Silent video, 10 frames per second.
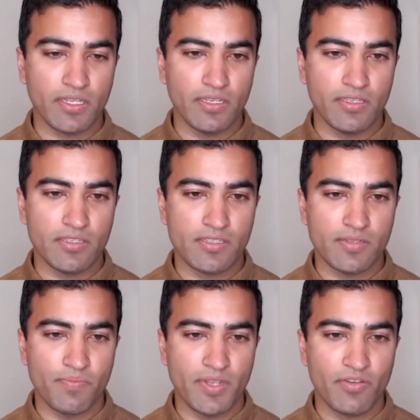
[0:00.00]
is
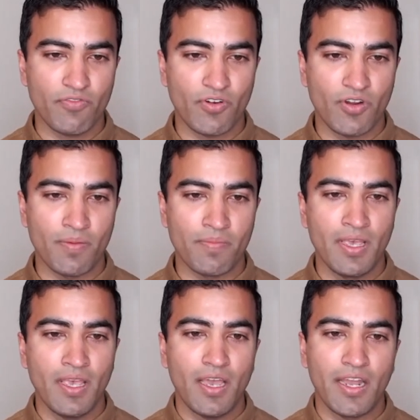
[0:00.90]
submitted from
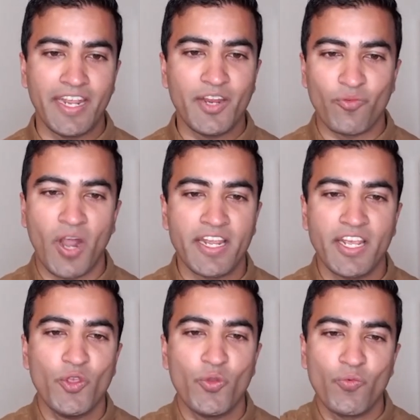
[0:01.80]
Anika
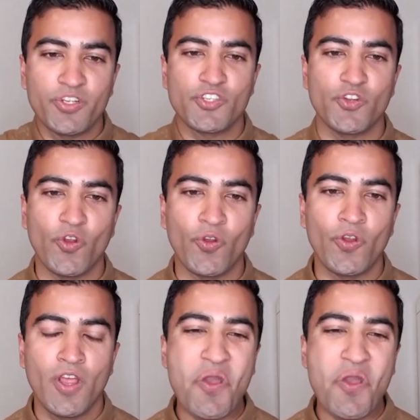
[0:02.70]
Rani, who wants to know,